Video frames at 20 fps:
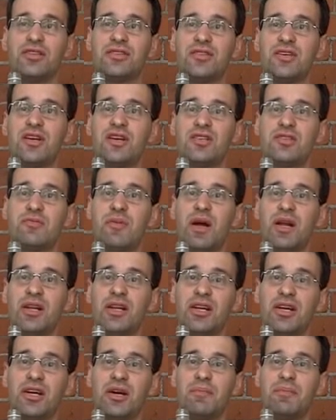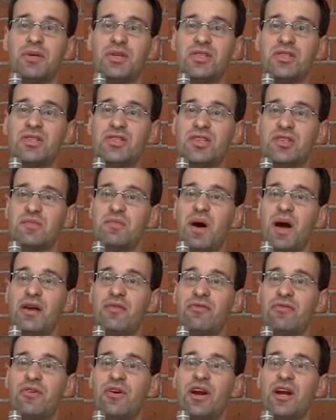serious malt liquor business is
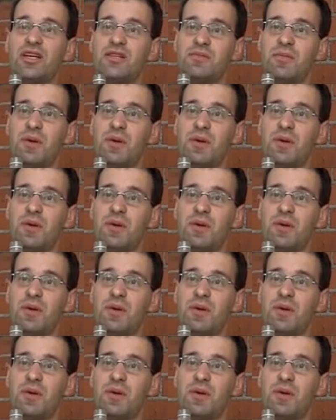my phrase,